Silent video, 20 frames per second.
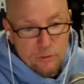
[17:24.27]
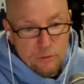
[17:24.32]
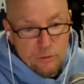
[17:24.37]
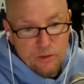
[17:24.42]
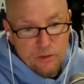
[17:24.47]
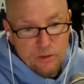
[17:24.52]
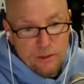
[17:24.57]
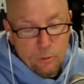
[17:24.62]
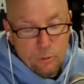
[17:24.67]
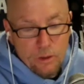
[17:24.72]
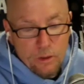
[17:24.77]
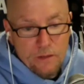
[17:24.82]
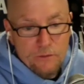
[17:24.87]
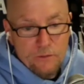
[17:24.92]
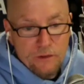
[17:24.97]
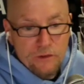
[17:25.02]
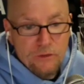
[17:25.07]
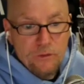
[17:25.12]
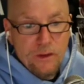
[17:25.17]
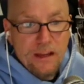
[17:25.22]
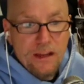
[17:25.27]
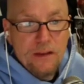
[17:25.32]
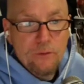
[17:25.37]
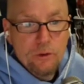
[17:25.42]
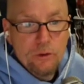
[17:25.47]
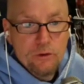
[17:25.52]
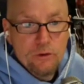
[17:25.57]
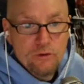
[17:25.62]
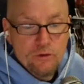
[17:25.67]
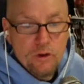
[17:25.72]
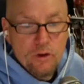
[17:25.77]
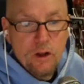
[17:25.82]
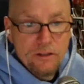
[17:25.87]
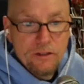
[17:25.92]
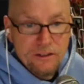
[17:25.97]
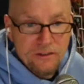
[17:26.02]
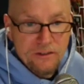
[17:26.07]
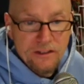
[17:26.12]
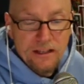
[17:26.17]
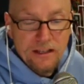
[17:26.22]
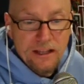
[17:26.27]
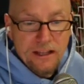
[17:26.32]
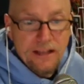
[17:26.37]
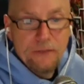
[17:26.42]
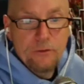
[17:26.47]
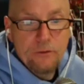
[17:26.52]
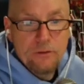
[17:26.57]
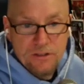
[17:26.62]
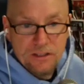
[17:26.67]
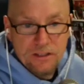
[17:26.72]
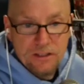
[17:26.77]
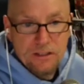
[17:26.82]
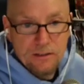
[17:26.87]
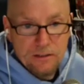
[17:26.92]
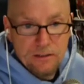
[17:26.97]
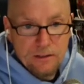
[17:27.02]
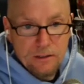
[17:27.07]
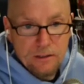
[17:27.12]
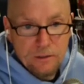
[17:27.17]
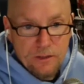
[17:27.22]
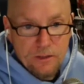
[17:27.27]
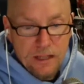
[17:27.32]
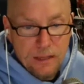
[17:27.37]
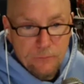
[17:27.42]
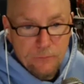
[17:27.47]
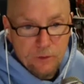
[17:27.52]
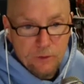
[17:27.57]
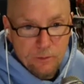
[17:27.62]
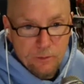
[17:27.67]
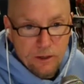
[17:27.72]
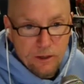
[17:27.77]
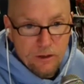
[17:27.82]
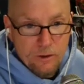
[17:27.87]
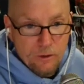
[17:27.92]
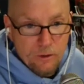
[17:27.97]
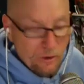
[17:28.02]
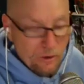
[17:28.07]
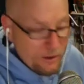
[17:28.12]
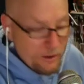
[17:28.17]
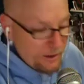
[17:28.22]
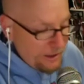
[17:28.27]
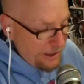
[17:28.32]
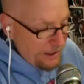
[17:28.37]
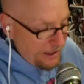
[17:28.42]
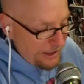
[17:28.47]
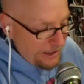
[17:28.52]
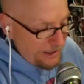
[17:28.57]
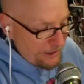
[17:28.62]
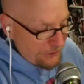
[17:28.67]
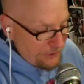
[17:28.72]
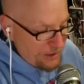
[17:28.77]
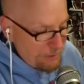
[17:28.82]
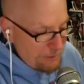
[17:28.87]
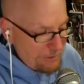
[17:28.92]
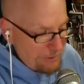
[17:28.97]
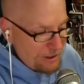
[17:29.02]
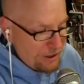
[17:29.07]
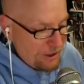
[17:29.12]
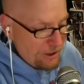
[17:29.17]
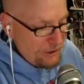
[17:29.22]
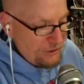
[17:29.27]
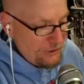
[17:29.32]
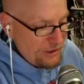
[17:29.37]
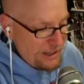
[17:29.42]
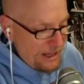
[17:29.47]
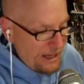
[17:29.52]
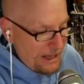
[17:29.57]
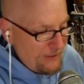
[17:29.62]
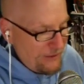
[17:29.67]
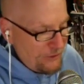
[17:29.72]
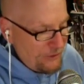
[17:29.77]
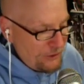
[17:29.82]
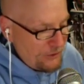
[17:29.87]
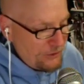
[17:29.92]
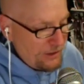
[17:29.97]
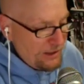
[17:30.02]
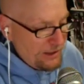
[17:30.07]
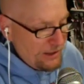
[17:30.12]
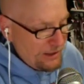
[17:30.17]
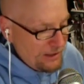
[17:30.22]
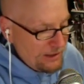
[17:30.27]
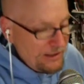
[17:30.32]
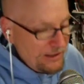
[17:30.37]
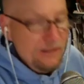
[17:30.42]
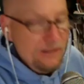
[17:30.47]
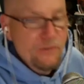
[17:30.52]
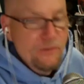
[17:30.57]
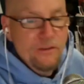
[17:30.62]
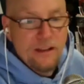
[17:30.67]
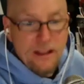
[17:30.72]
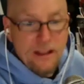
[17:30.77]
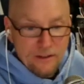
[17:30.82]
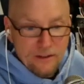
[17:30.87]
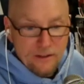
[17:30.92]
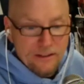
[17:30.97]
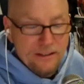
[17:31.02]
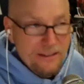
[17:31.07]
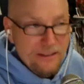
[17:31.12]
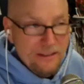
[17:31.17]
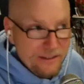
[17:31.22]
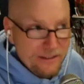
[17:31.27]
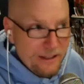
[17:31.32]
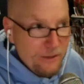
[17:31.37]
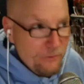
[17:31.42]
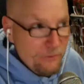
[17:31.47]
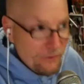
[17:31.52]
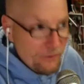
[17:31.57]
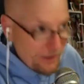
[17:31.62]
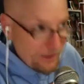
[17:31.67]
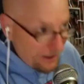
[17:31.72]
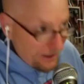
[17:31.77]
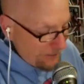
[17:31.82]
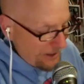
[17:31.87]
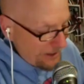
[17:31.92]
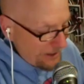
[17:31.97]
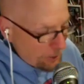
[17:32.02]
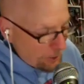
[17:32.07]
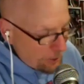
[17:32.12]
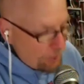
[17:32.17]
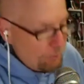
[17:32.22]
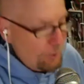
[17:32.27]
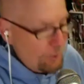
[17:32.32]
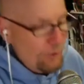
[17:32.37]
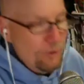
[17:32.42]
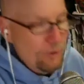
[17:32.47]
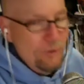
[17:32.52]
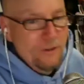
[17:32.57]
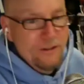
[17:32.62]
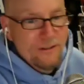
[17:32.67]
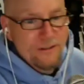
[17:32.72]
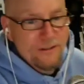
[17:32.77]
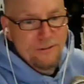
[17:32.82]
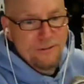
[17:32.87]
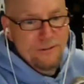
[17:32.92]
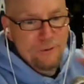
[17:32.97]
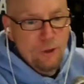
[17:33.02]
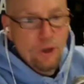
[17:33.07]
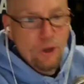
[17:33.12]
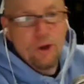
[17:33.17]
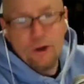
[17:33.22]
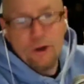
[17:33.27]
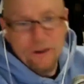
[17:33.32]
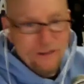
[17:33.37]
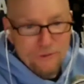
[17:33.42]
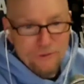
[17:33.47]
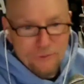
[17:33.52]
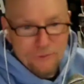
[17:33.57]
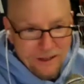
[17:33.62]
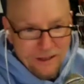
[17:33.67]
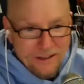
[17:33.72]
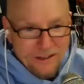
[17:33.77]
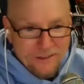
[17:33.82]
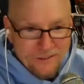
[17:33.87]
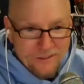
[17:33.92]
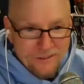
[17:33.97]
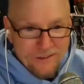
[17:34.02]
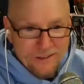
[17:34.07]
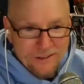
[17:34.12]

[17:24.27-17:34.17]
was like one of his favorite drawings he ever did of Captain America. And he said because he had this indefatigable look on his face.